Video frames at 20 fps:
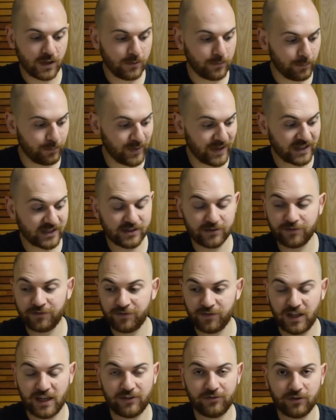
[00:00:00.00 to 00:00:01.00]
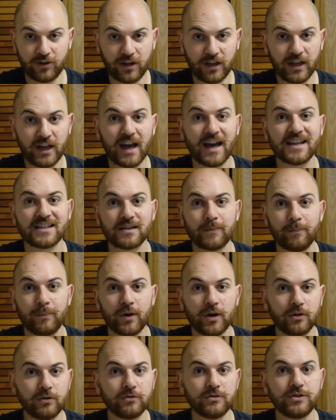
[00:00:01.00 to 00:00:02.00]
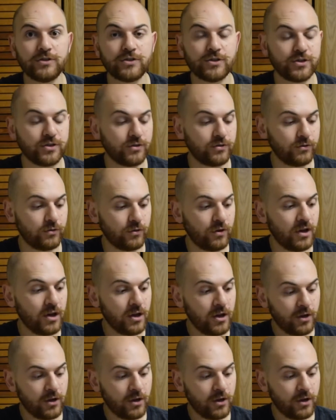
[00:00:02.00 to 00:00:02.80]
bits of flavoring, as opposed to